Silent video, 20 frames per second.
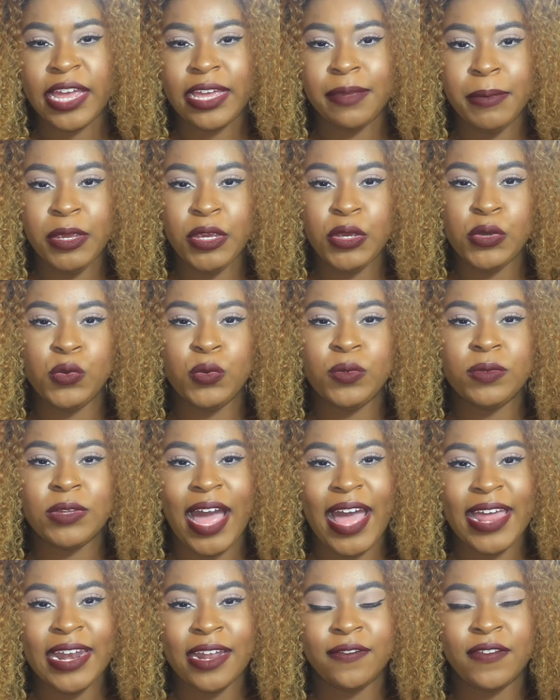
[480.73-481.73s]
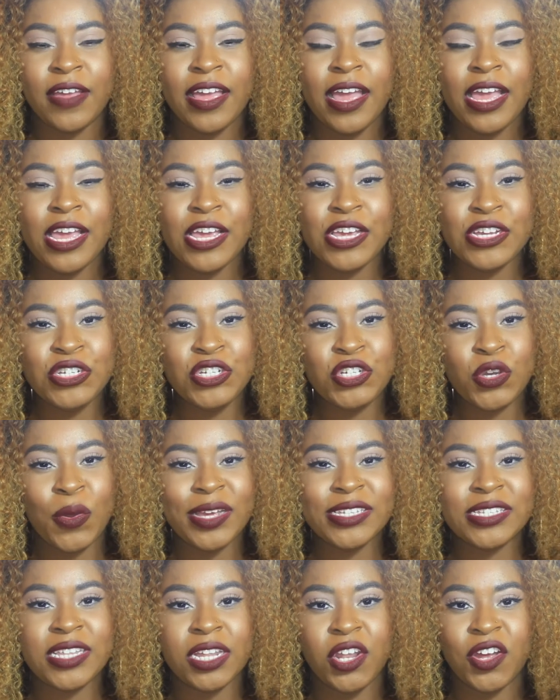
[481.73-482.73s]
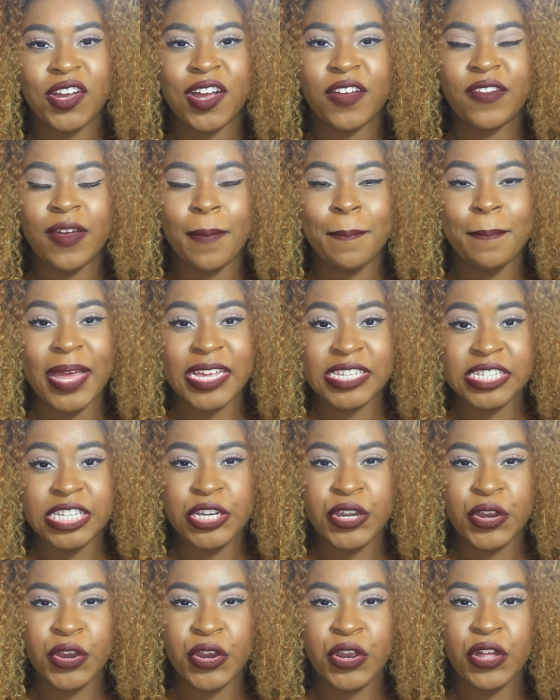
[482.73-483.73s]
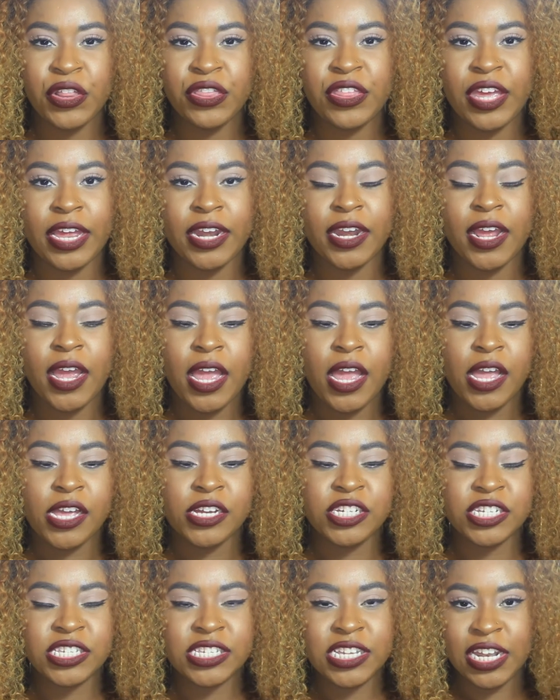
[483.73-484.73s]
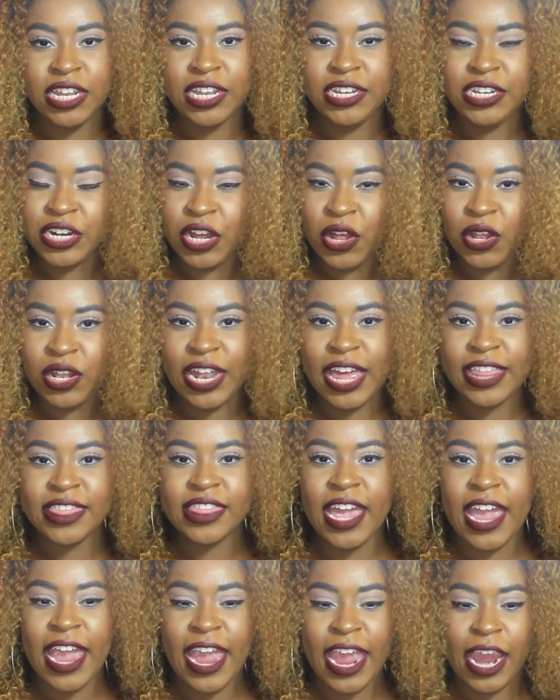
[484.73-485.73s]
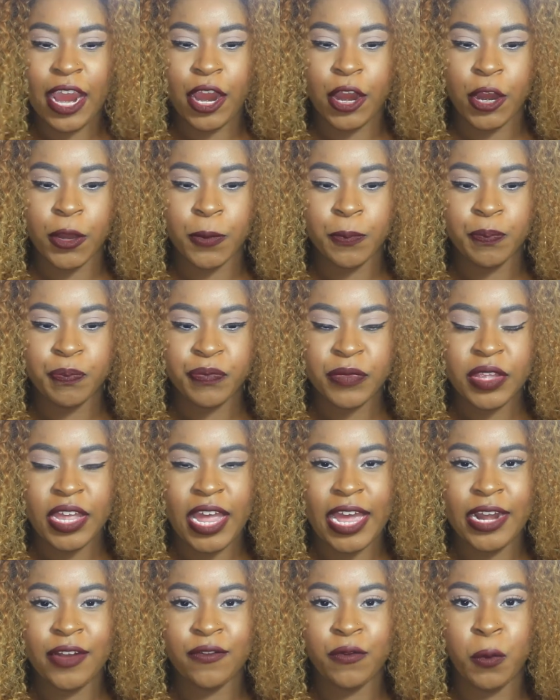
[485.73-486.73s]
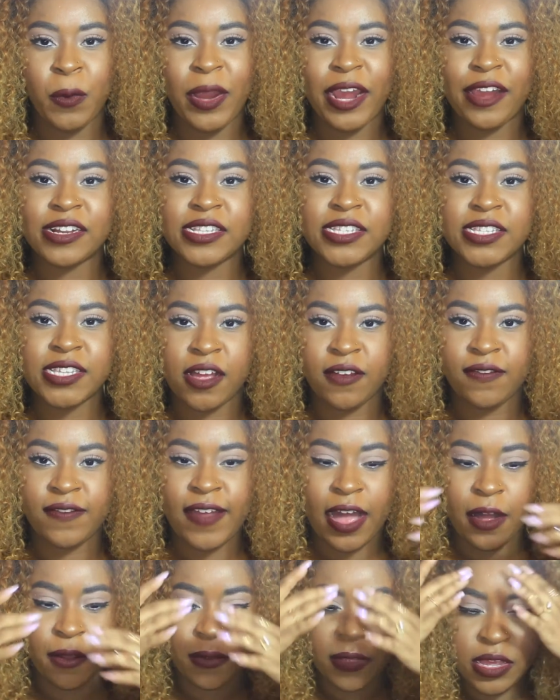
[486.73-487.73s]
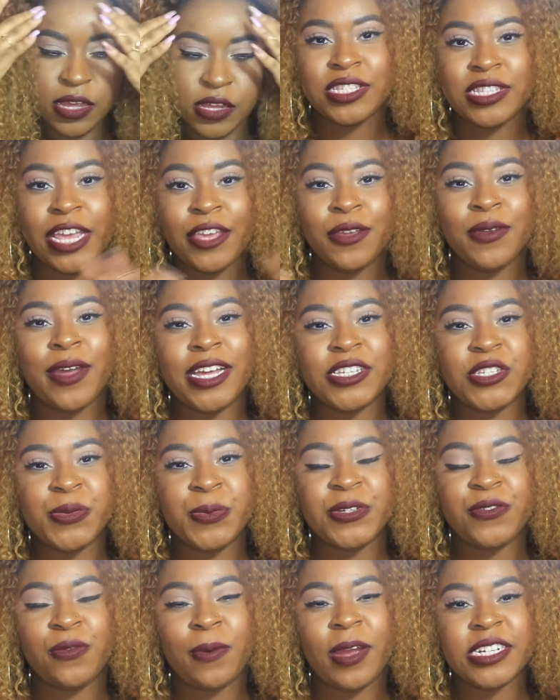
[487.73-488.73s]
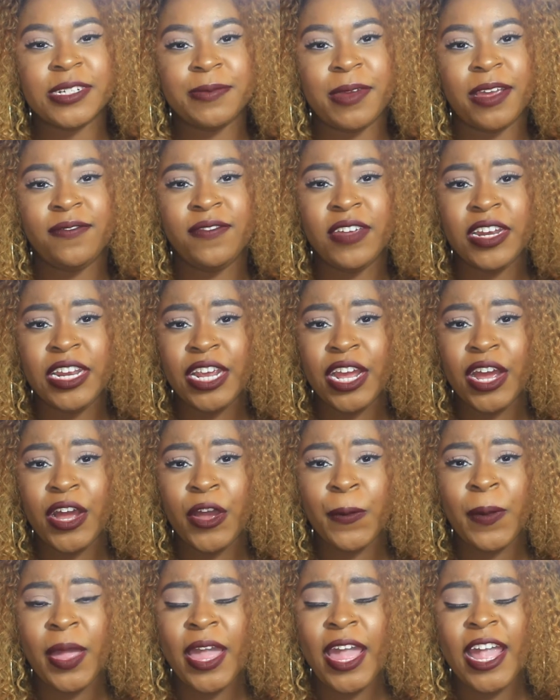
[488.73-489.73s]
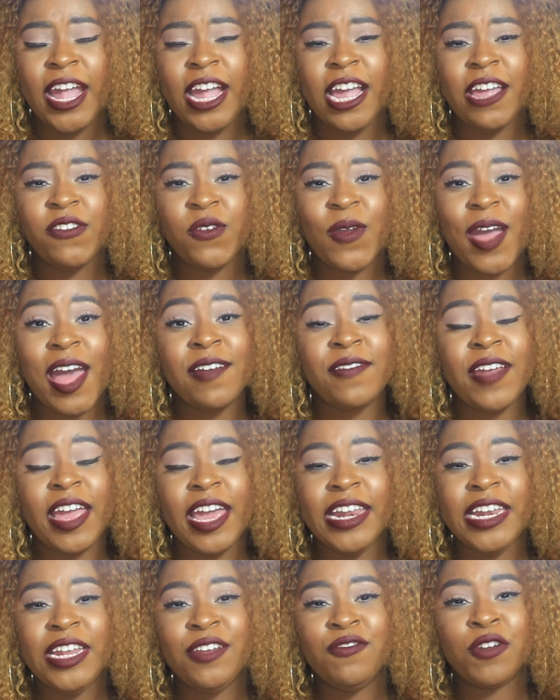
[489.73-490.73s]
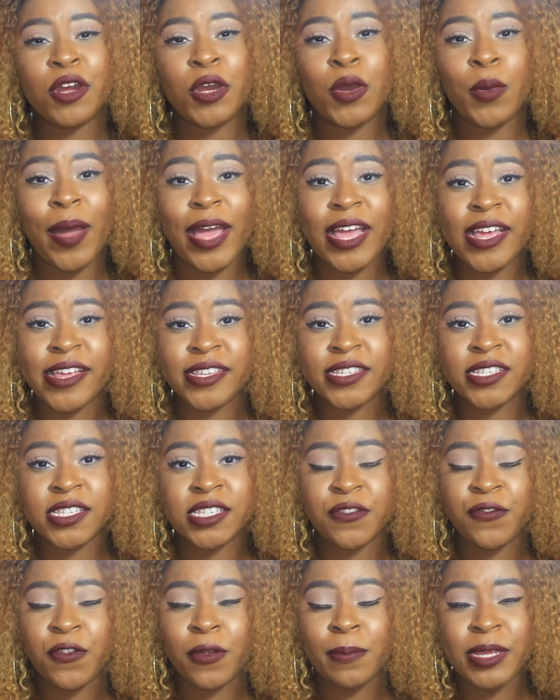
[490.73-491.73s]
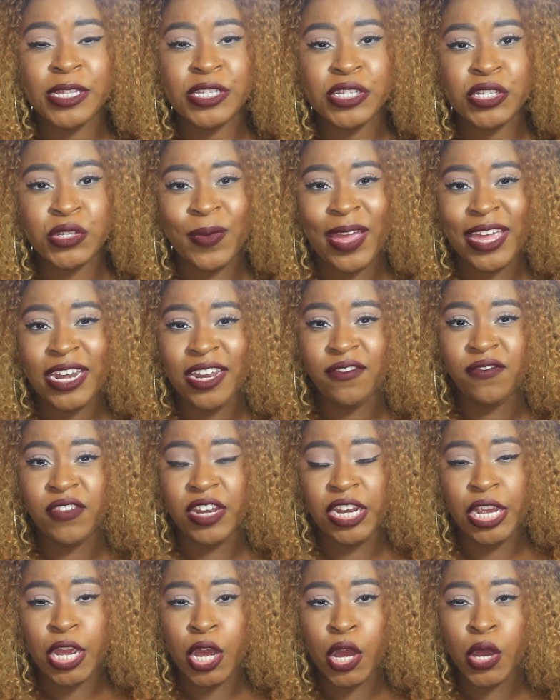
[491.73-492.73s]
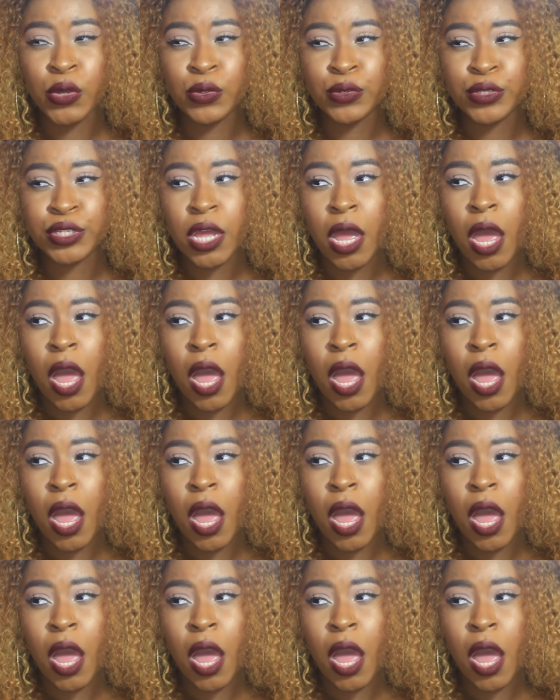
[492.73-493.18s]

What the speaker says: like me who kind of enjoys the look of a messy curl, then just, you know, let the hair kind of wear itself out. Thank you guys so much for watching my video. If you have any requests for me to do any videos